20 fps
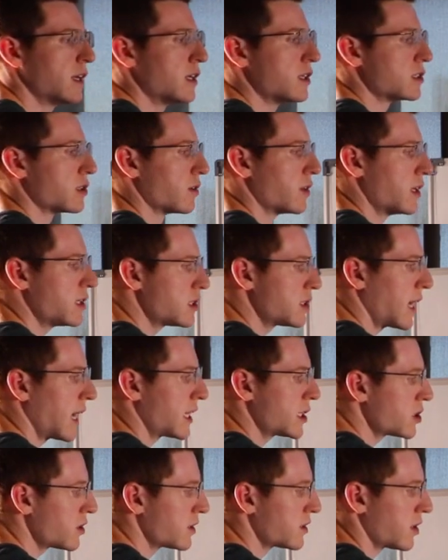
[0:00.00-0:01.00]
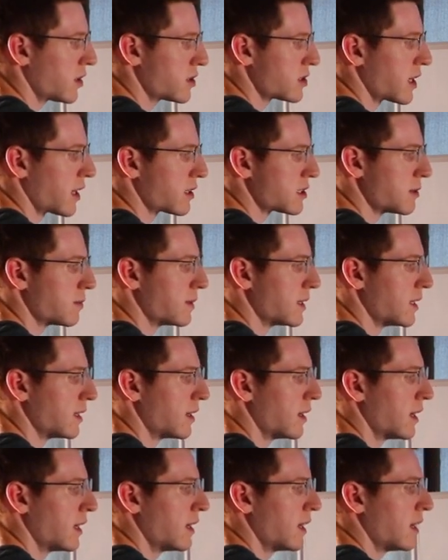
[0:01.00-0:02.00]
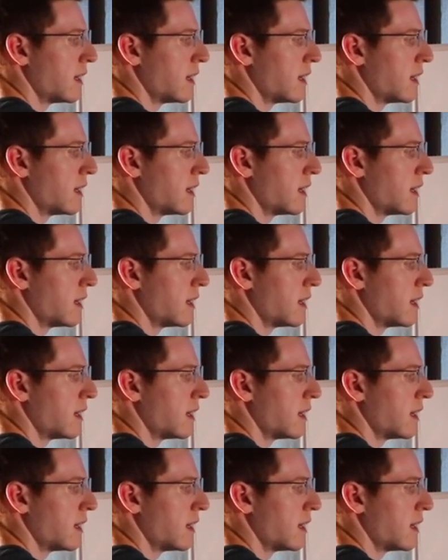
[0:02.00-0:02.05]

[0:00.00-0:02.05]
So this actually turns out to be